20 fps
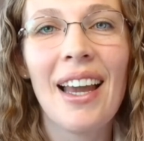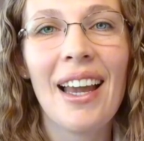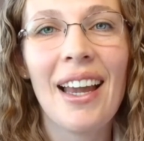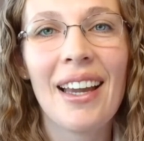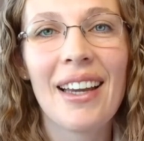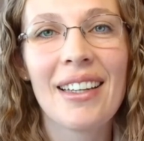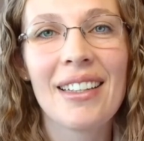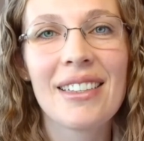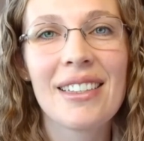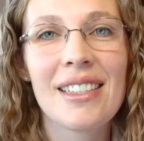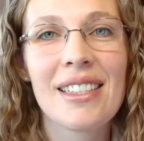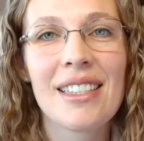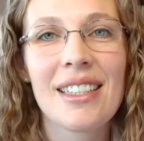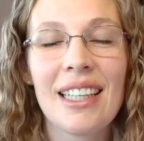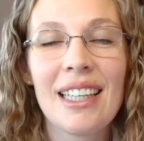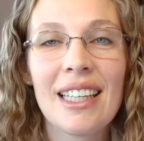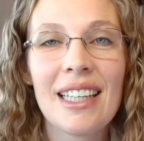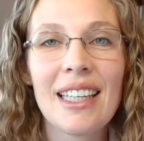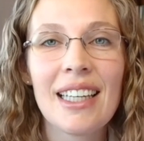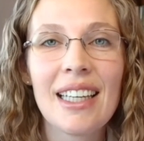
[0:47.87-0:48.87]
And
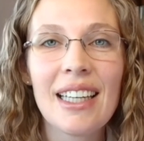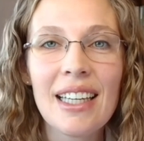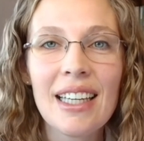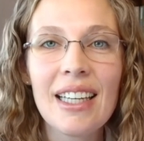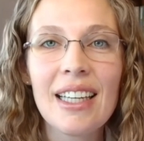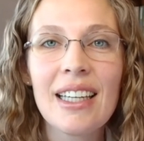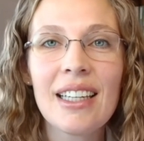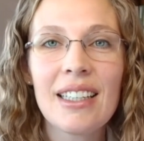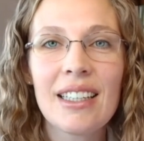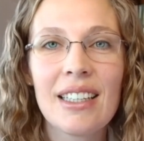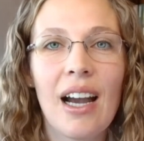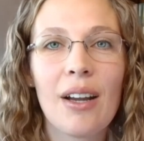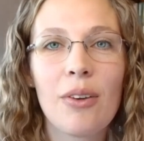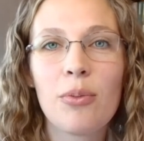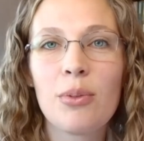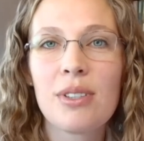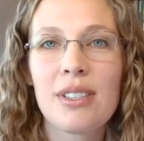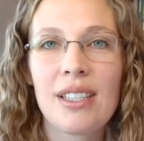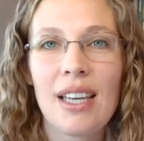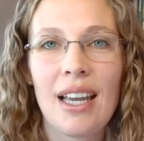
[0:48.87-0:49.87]
he, I
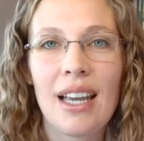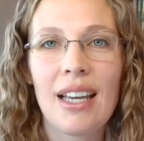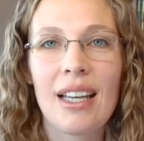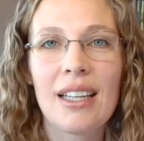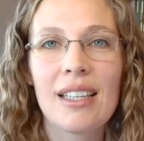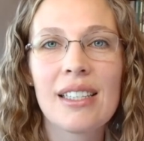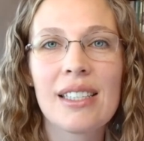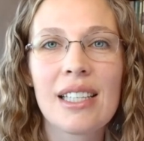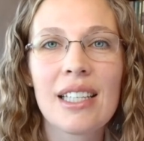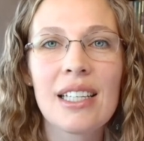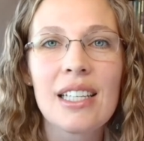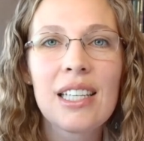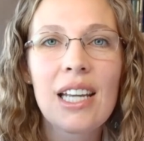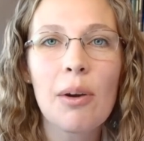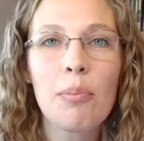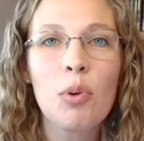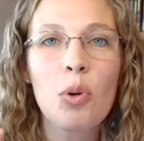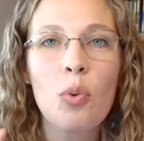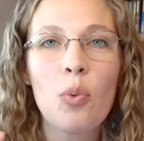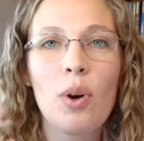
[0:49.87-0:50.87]
would say, is the
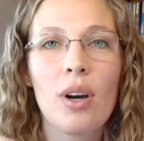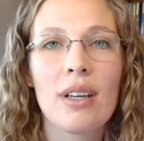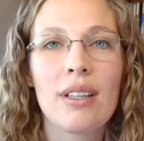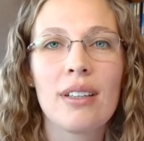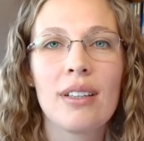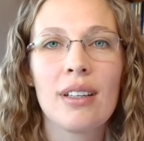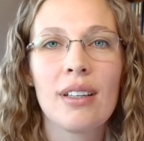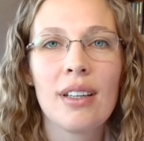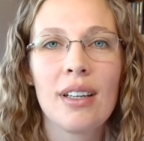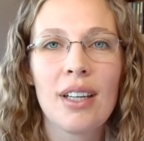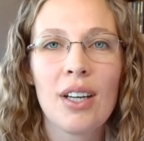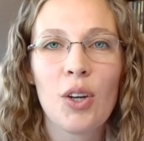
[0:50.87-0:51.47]
number one